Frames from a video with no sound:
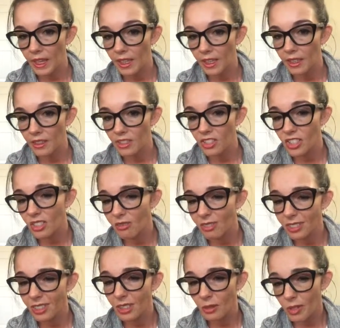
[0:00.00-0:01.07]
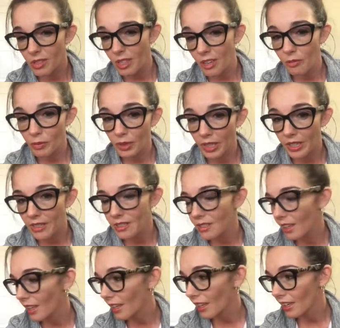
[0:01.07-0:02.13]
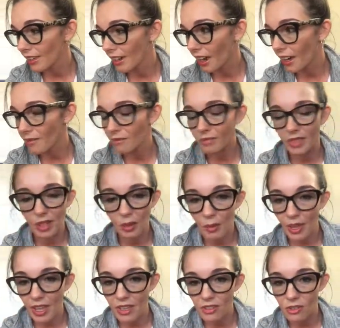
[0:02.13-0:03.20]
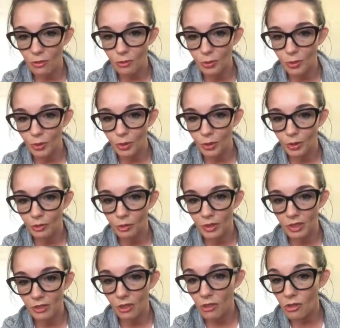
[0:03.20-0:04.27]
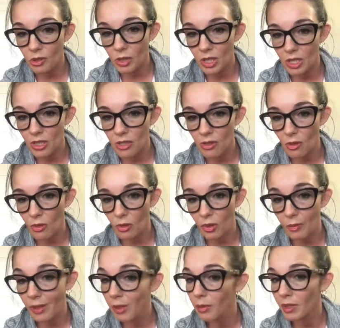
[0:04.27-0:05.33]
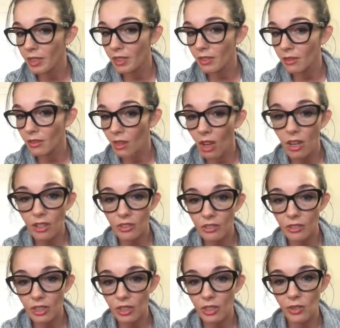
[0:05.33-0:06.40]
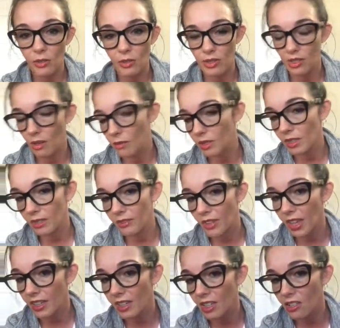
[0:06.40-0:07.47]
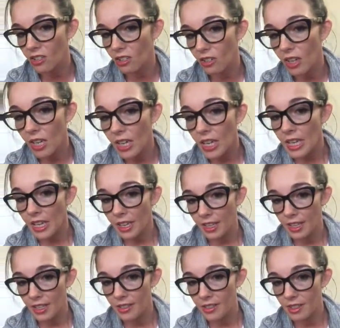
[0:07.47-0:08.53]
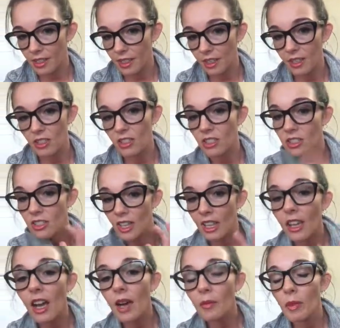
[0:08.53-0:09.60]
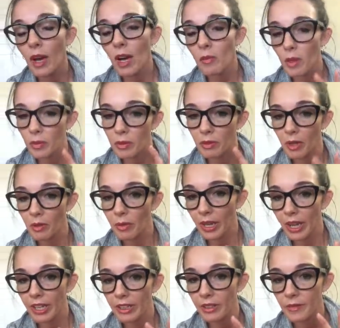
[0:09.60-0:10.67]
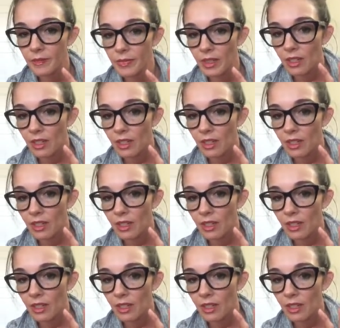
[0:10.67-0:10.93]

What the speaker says: and she really wants off place and you know, my hands are full with groceries or maybe laundry or something of that nature, and I say, just hang on, Bob, I'll be right back.